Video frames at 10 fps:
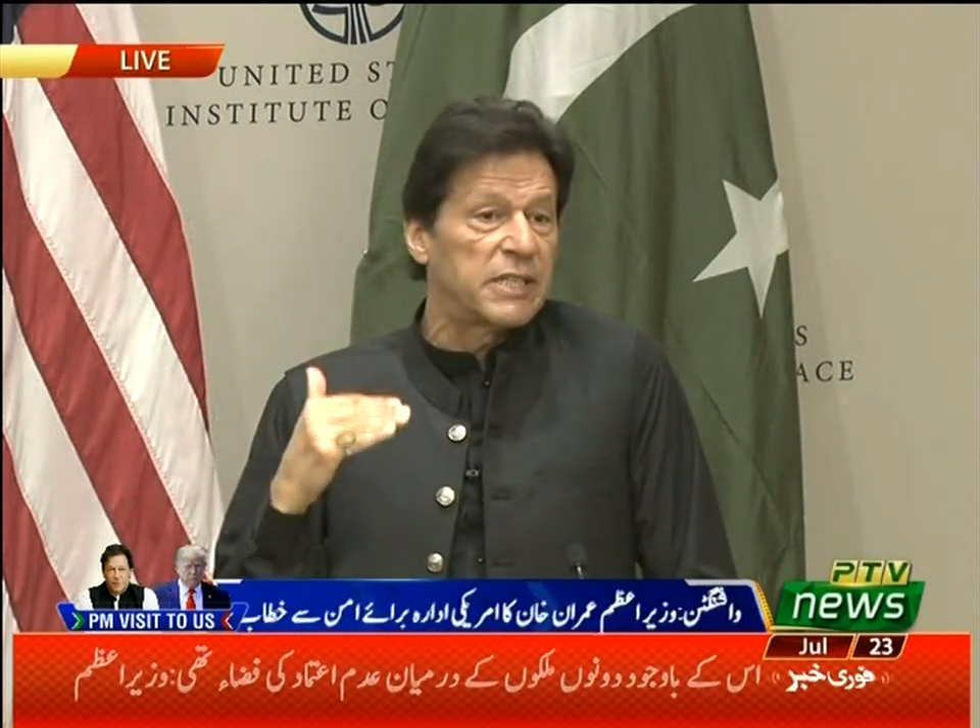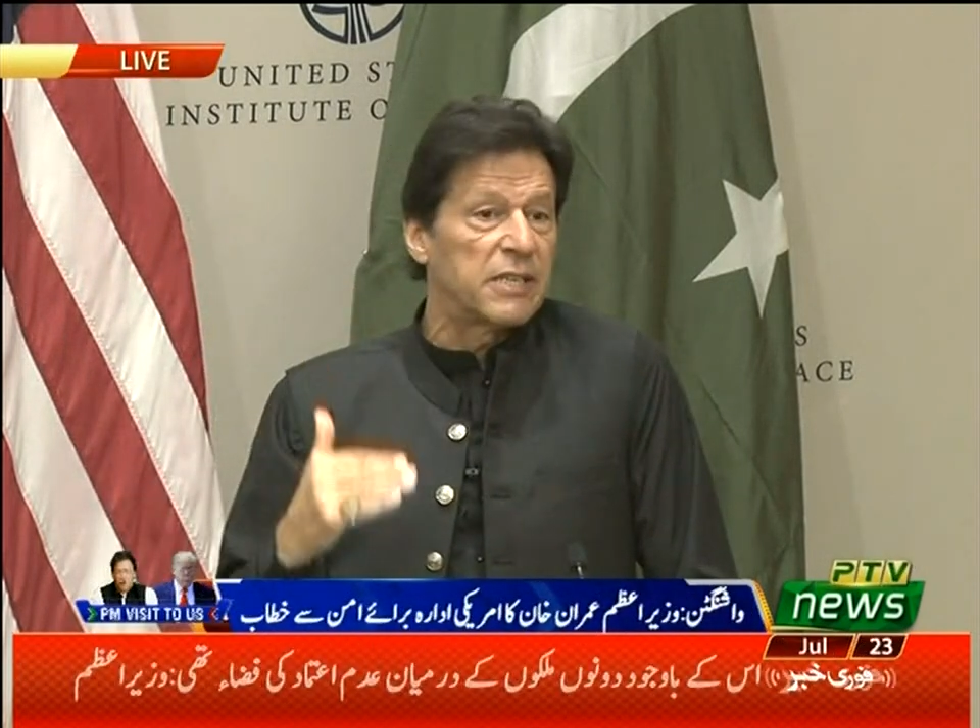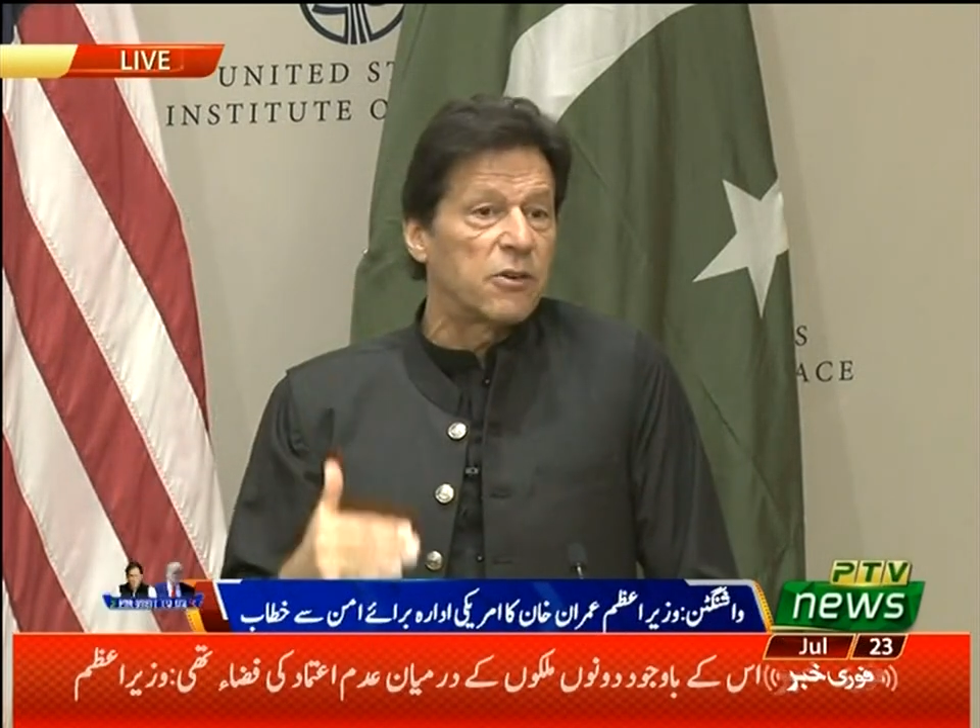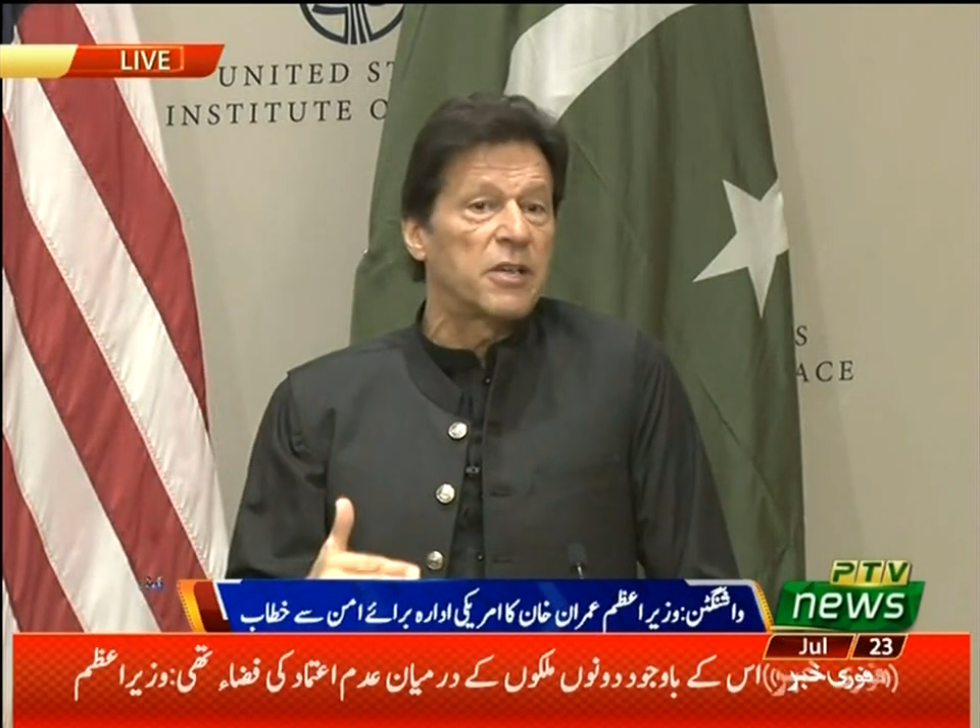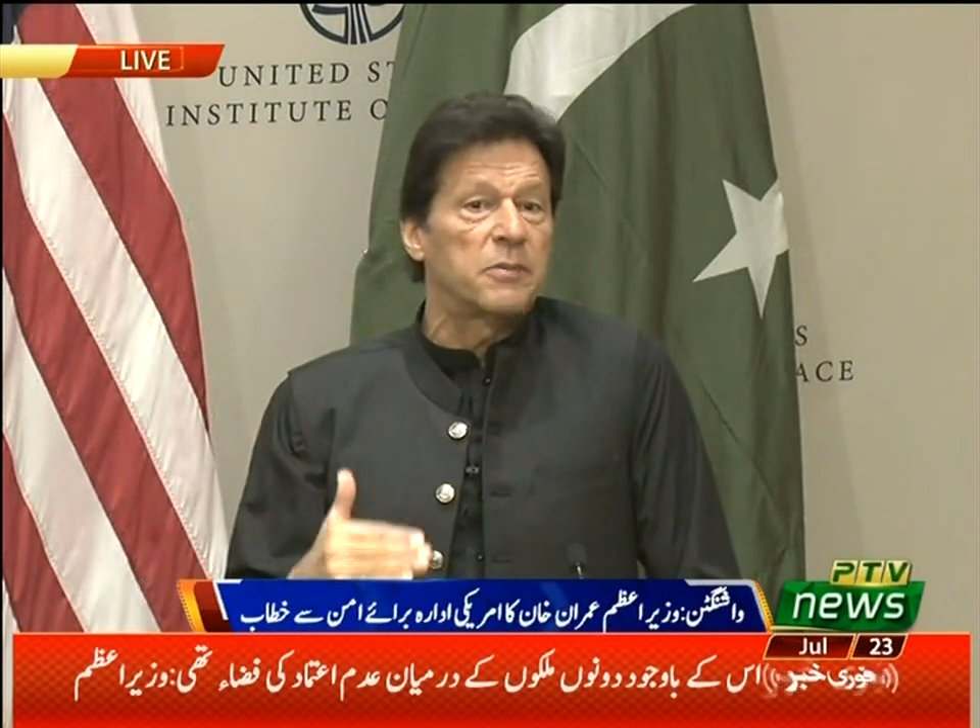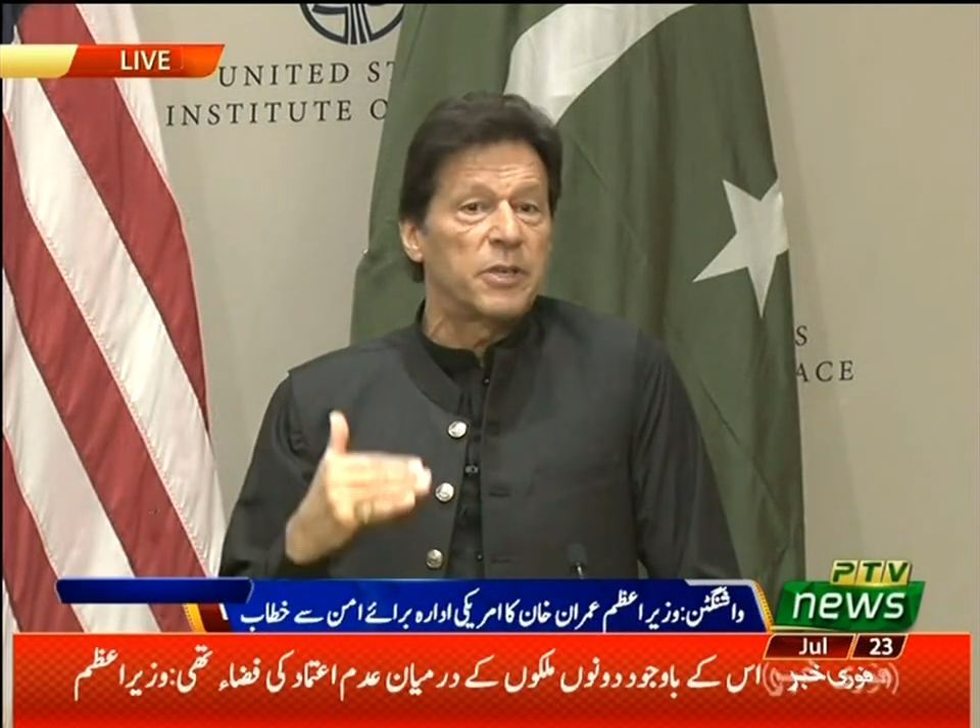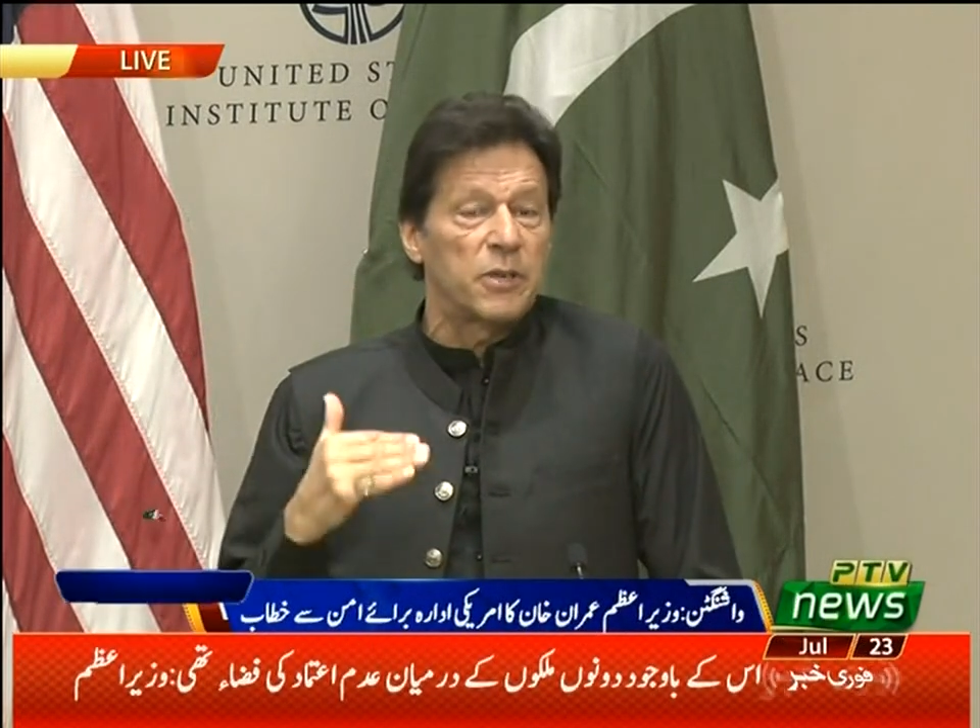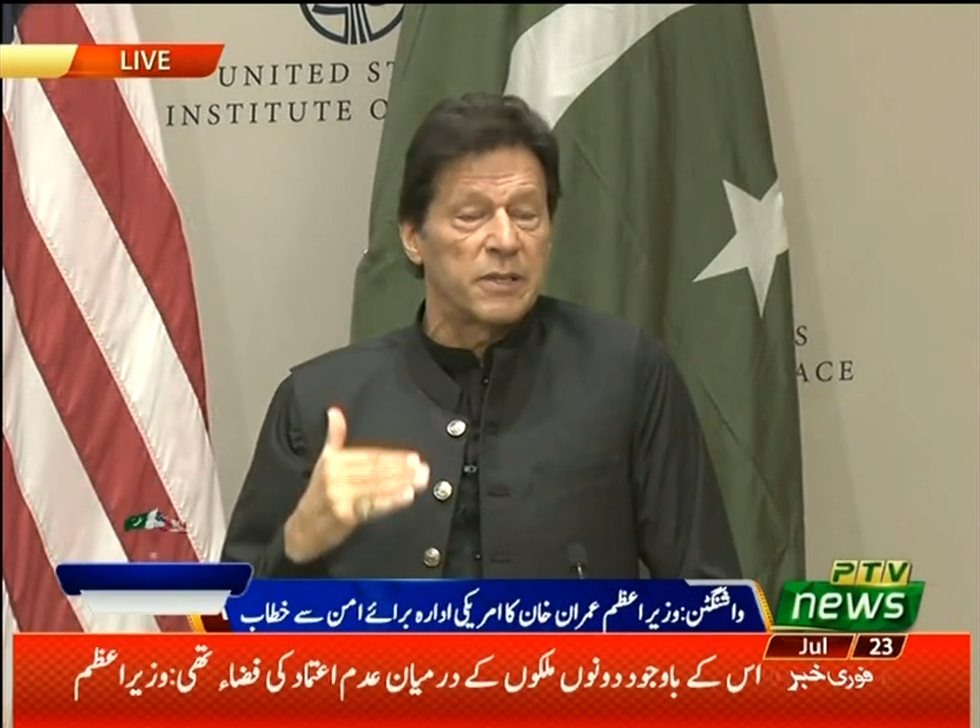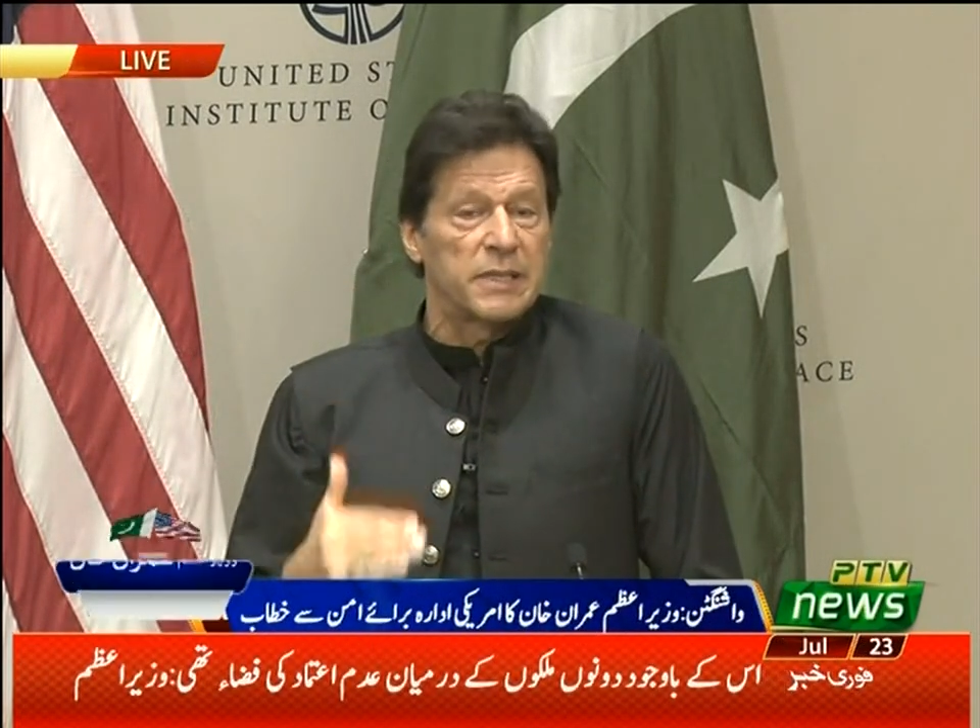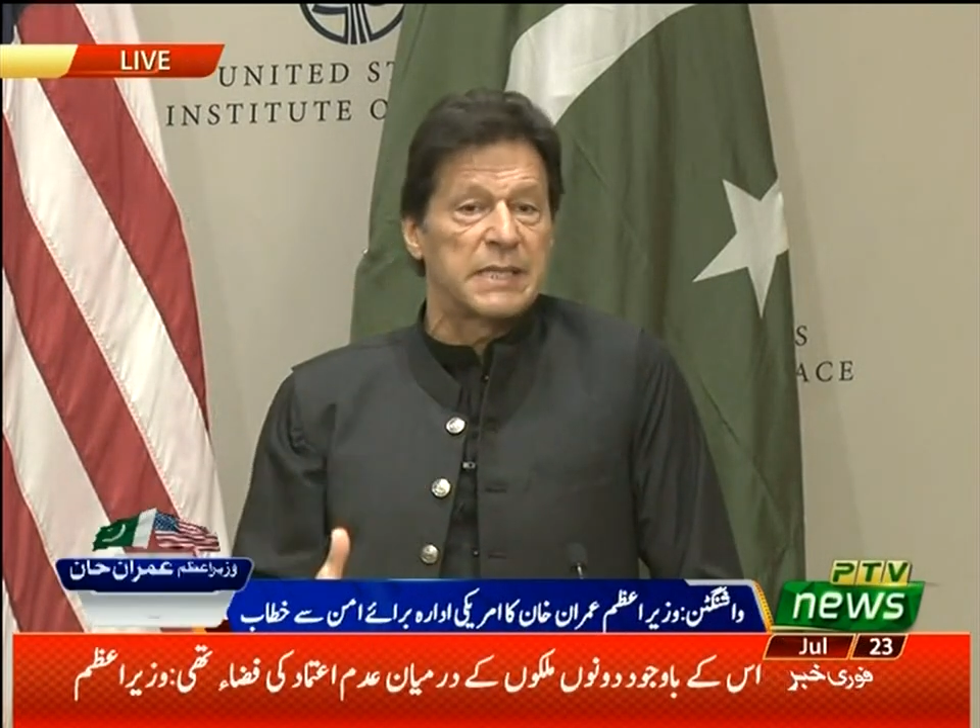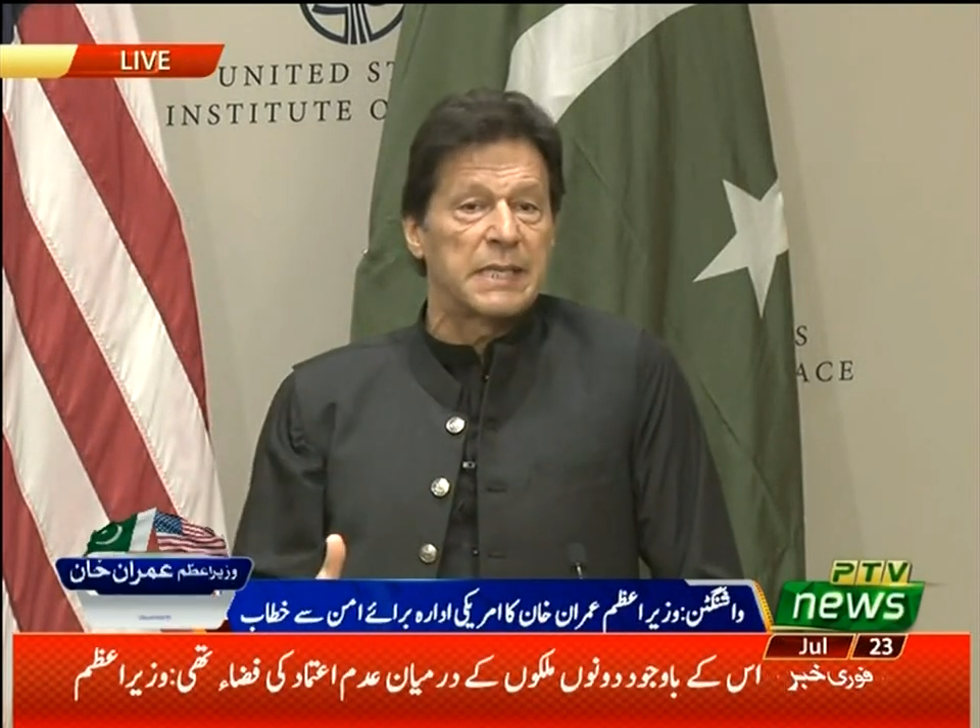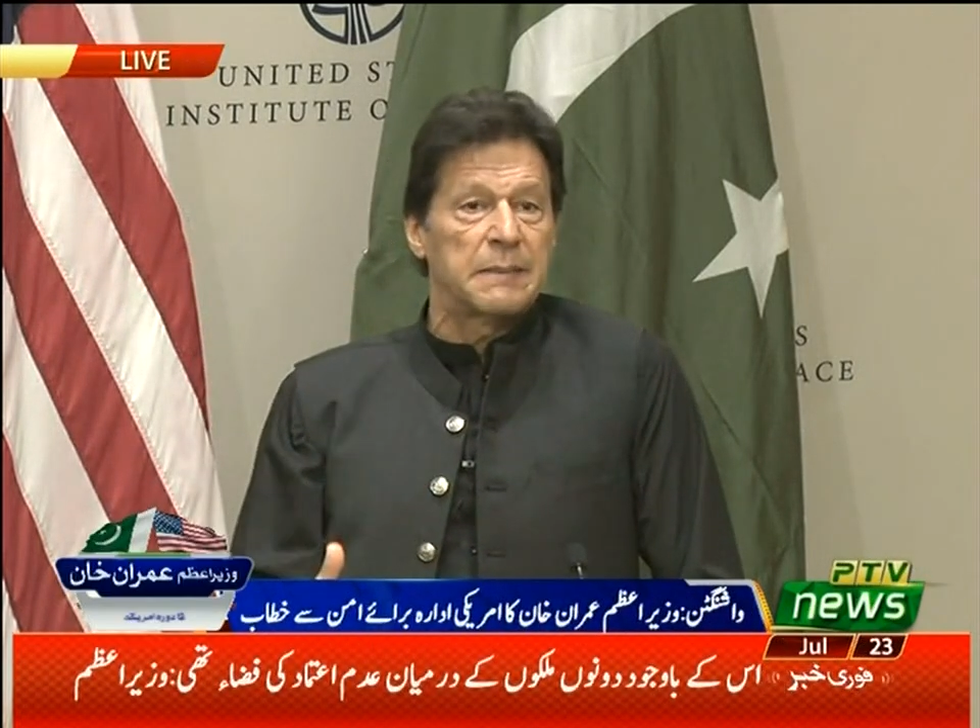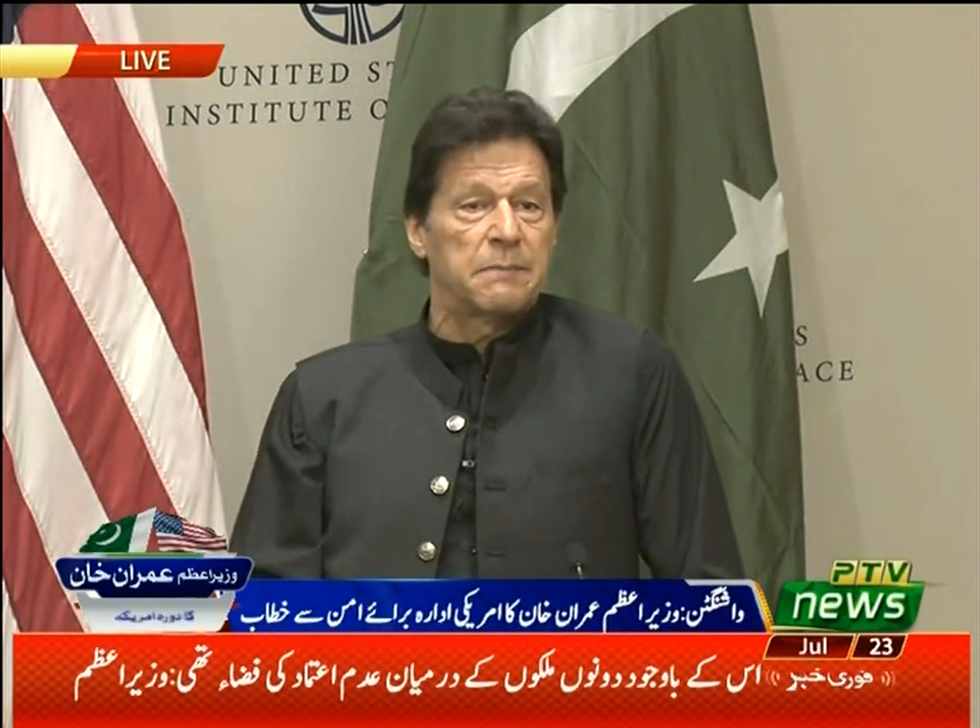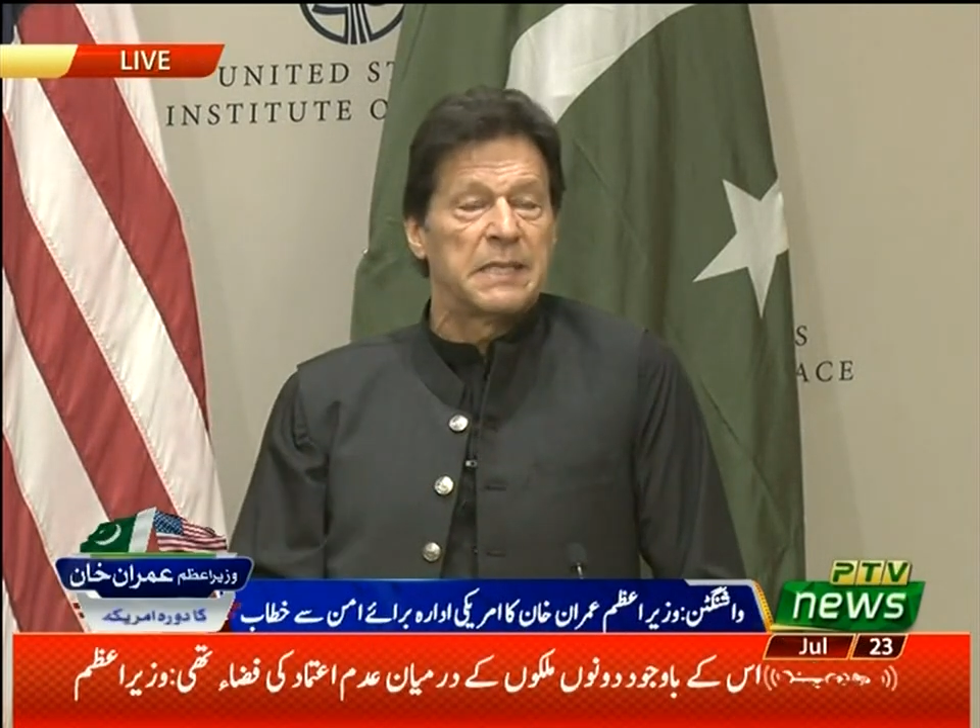economy all the time.